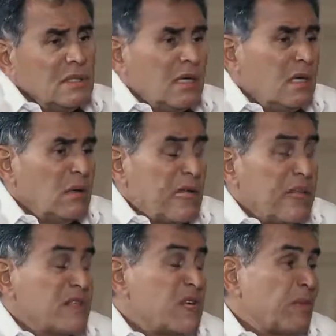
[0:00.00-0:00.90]
I
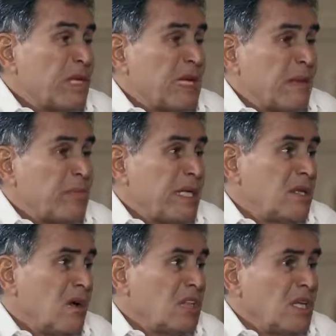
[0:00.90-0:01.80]
think something like
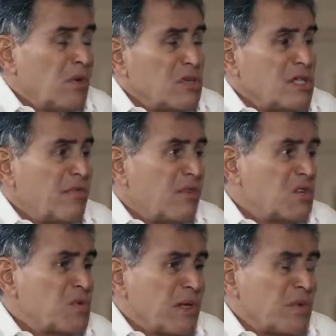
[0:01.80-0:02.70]
Bitcoin, that was the
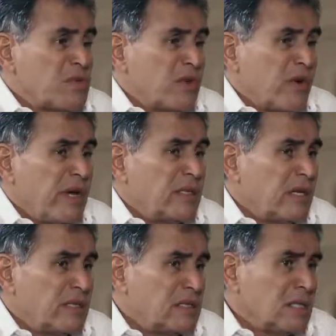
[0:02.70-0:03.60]
first one that was
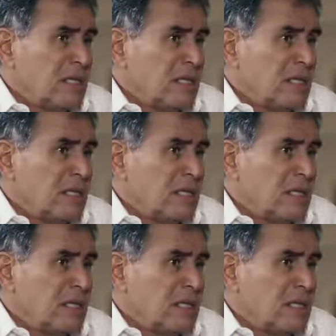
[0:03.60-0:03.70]
created,